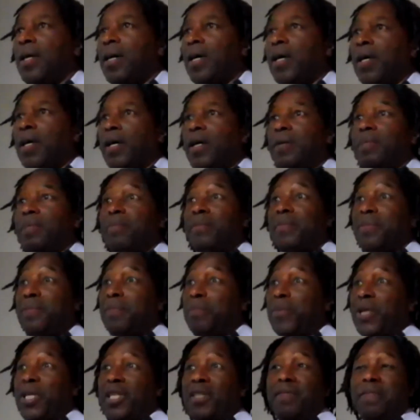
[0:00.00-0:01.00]
Uh,
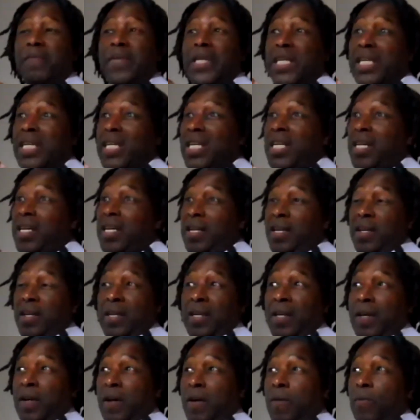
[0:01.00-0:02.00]
but
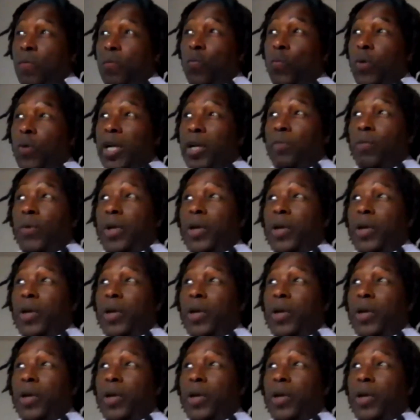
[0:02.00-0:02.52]
when